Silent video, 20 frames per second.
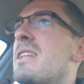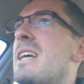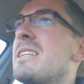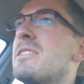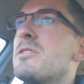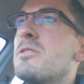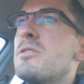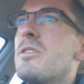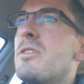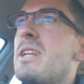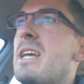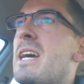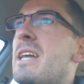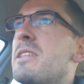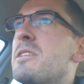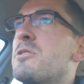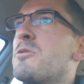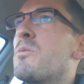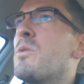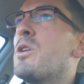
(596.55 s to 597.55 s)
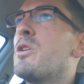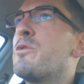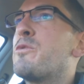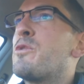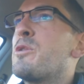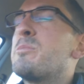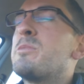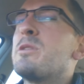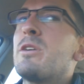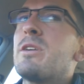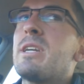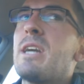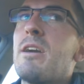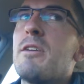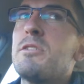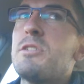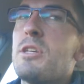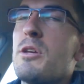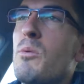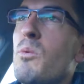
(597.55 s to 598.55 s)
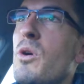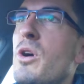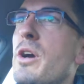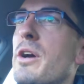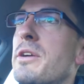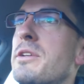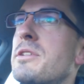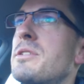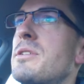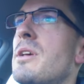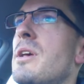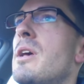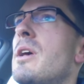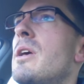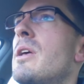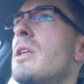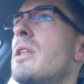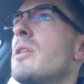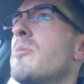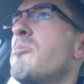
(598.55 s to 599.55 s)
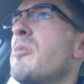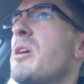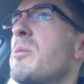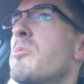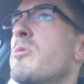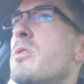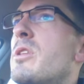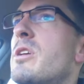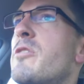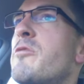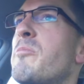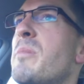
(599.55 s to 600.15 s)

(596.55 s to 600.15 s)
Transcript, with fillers: That's not how this world of cryptocurrency works. People that